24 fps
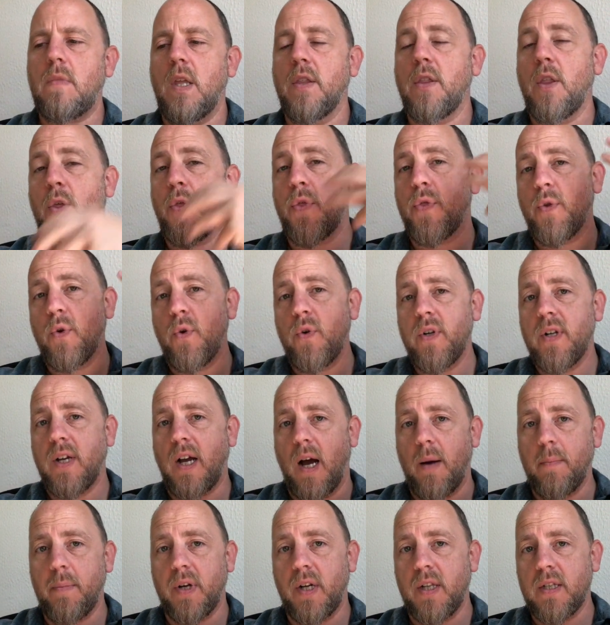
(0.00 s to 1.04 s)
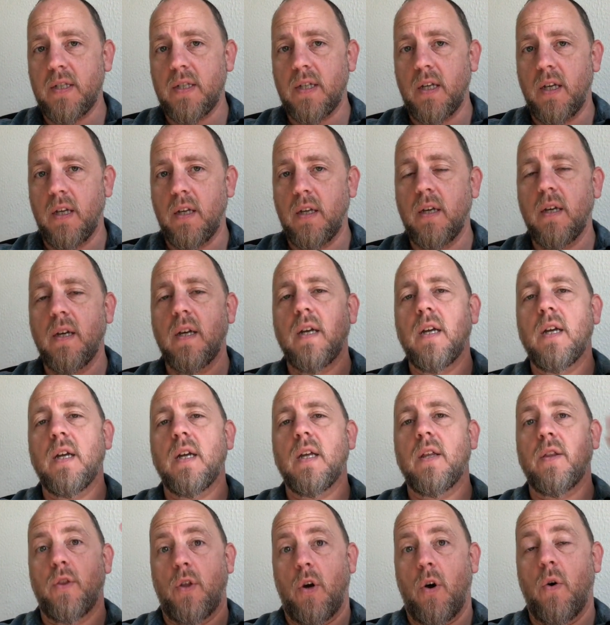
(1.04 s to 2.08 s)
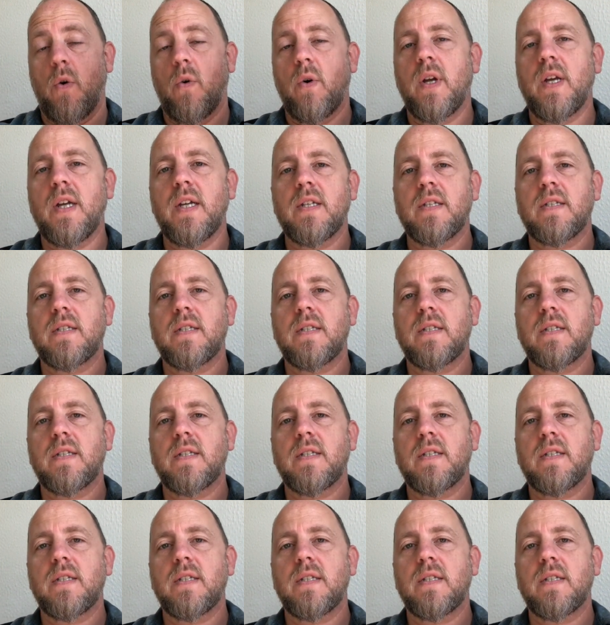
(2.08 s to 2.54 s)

The third competency, though, is